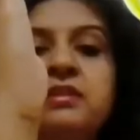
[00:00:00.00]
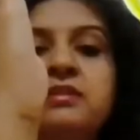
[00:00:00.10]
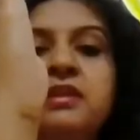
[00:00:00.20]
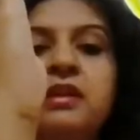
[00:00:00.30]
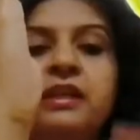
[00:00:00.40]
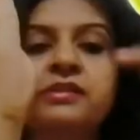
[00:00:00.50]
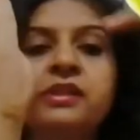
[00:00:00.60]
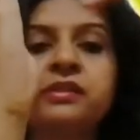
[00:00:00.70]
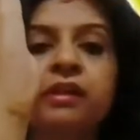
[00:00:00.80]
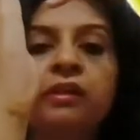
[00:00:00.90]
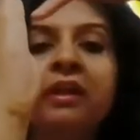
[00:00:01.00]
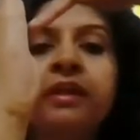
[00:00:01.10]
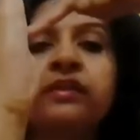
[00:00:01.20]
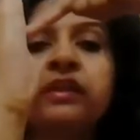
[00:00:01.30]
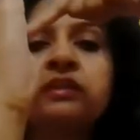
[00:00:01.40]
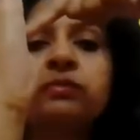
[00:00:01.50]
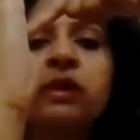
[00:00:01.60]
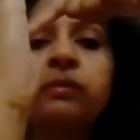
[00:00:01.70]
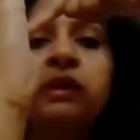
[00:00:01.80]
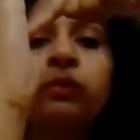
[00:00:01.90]
is the collecting duct, this
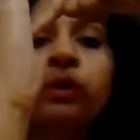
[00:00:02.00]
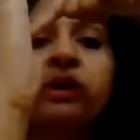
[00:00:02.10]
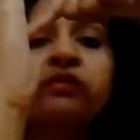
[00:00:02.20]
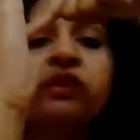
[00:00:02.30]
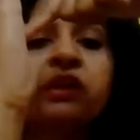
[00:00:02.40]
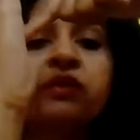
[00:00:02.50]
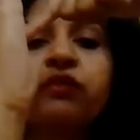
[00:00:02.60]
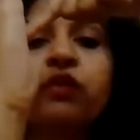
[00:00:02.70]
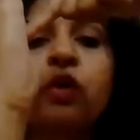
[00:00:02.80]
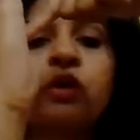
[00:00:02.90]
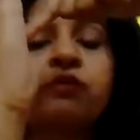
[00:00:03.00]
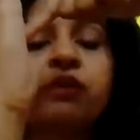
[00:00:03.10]
may be one of the nephron,